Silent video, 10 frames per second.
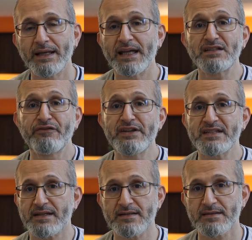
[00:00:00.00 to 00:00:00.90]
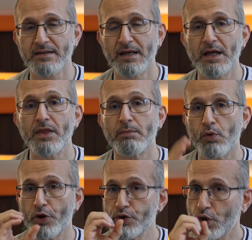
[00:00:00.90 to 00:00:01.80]
It's physics. The
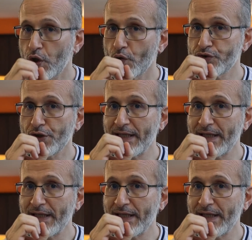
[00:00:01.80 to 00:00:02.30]
more you close your